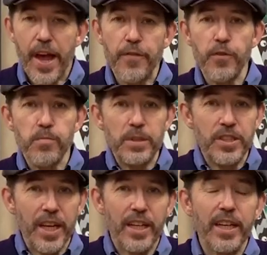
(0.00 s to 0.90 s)
If you
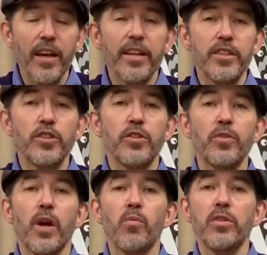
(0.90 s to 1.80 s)
particularly like this
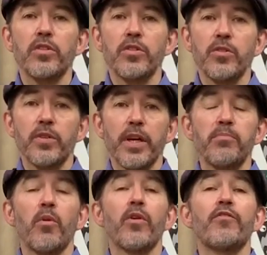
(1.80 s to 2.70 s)
suit and want to
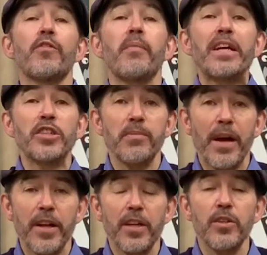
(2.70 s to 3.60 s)
get more information about it,